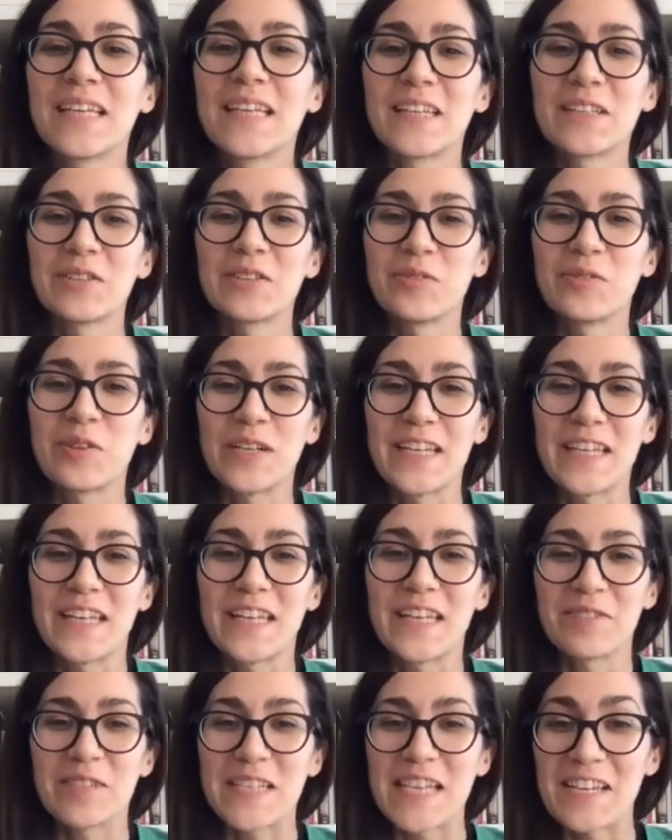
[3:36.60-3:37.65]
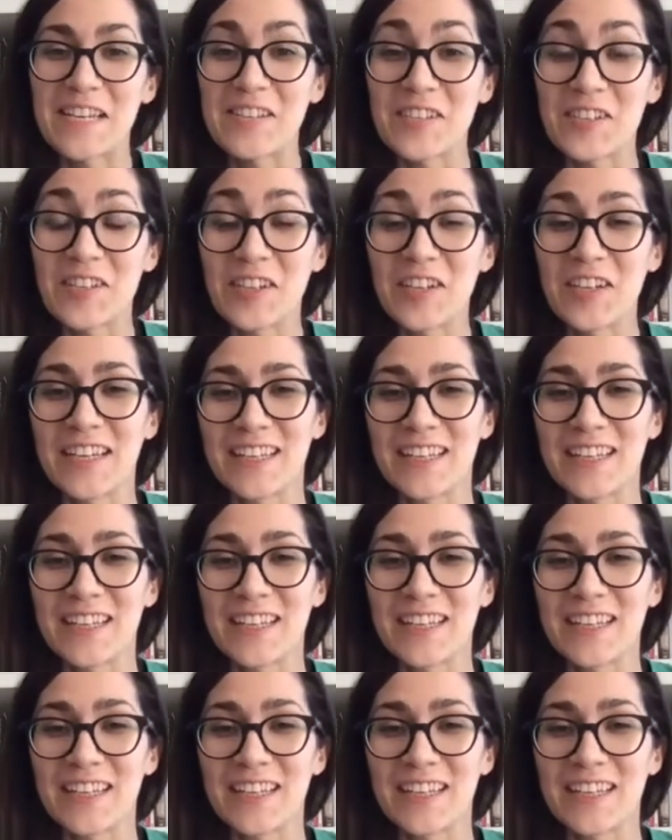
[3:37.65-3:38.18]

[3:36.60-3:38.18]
Thank you for the invitation.